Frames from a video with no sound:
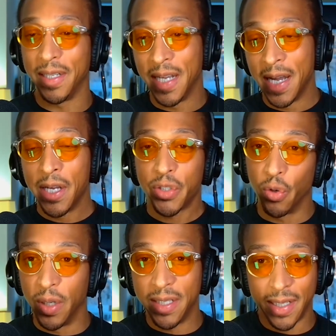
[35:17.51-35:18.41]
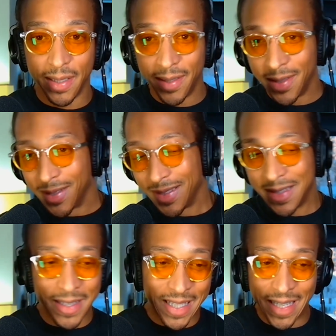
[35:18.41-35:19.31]
And so is it
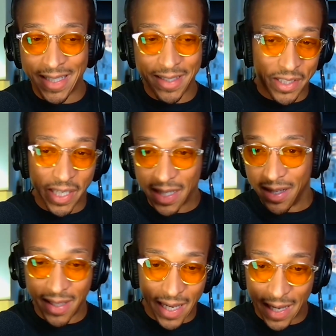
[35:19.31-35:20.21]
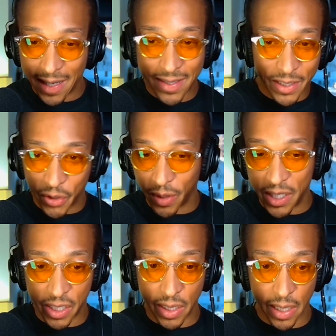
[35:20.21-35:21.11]
is it the chicken and the egg
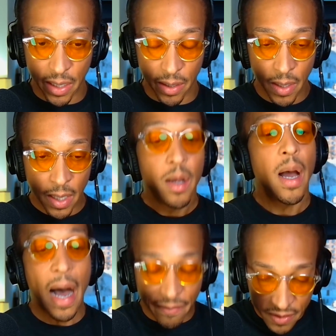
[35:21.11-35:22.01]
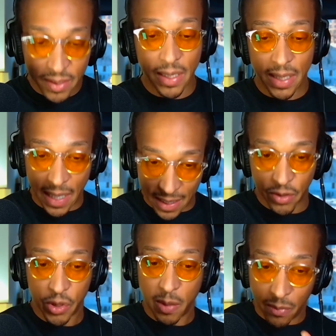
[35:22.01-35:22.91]
situation here? Obviously, yes,
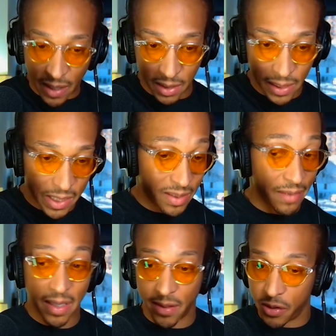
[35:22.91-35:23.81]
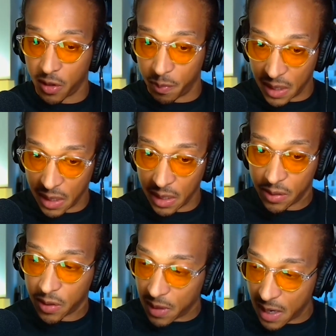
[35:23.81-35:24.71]
there should be regulations. I think there should be
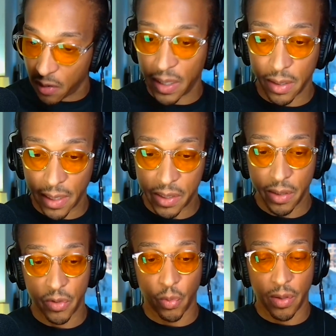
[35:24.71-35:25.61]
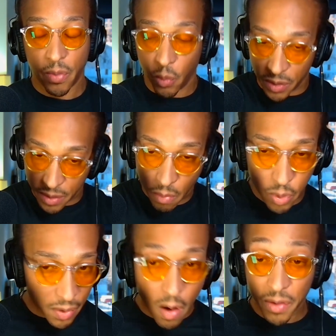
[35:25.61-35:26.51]
some kind of regulations with with
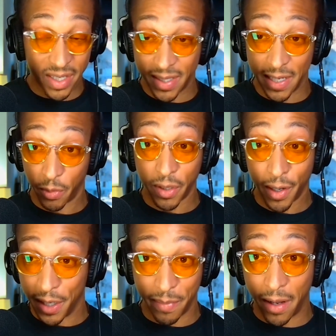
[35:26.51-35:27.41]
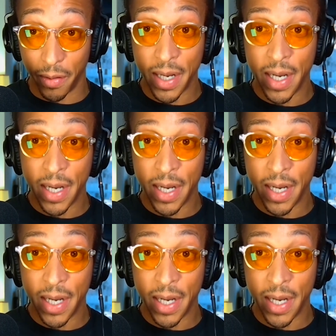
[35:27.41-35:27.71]
with all these things we're talking about.